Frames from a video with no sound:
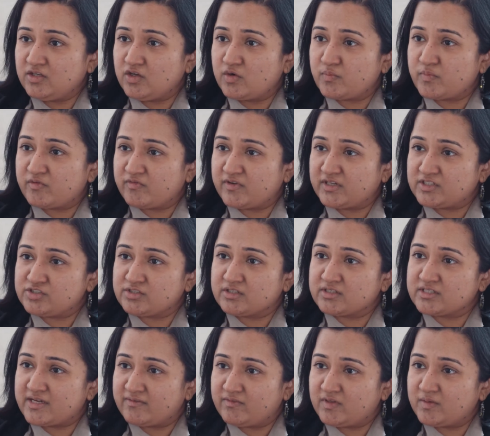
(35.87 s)
your professional
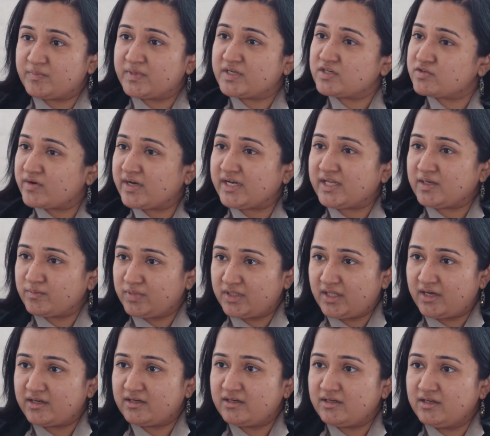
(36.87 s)
development training
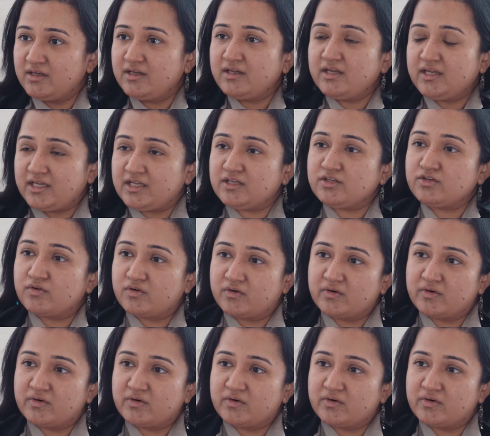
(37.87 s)
plan in your